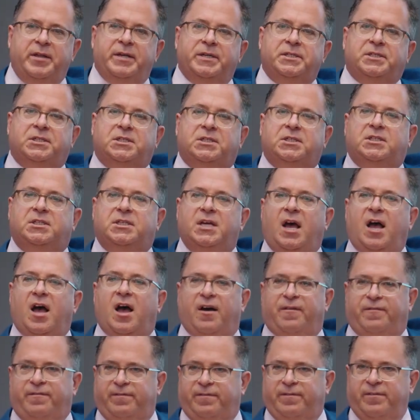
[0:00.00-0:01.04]

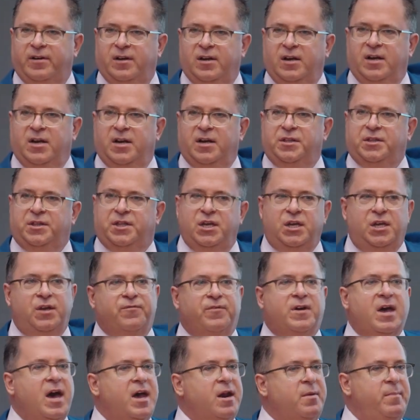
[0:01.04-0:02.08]
stuff that you've
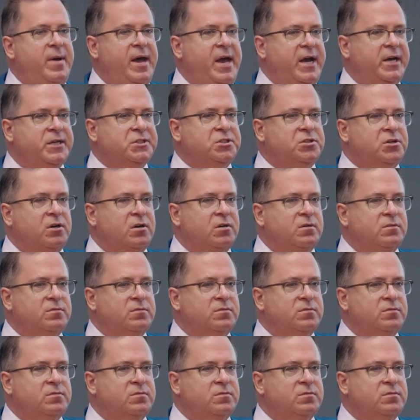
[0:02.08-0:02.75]
got to master.